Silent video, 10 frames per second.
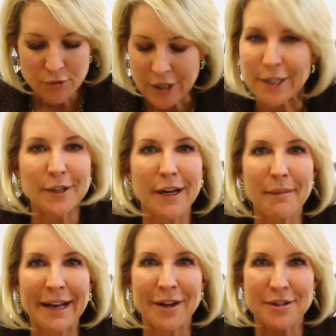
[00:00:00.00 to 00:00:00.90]
trying to look
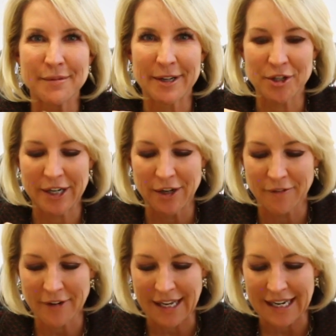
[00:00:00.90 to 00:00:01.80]
at my notes to make sure I
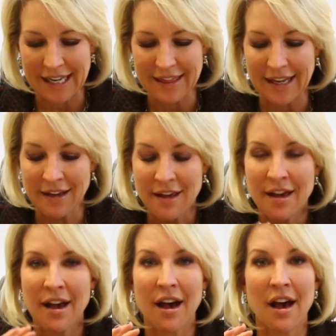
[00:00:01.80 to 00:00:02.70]
don't forget anything.
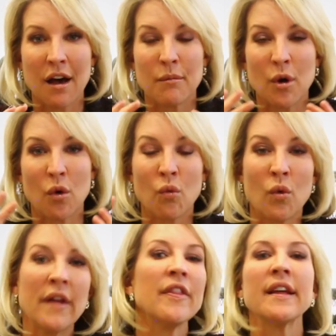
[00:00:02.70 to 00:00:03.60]
Um,
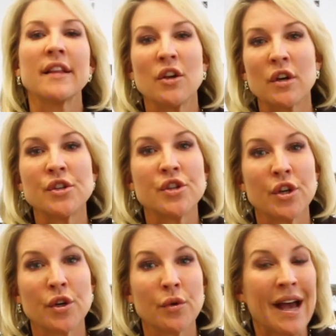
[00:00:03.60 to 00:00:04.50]
one thing that you could
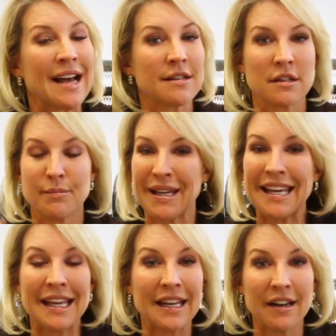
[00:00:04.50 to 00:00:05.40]
do as the
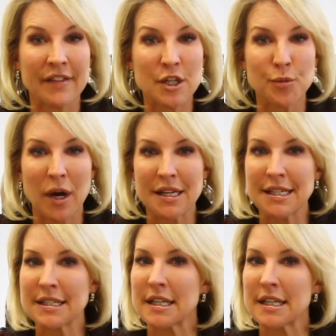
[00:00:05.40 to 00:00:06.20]
beginning of this process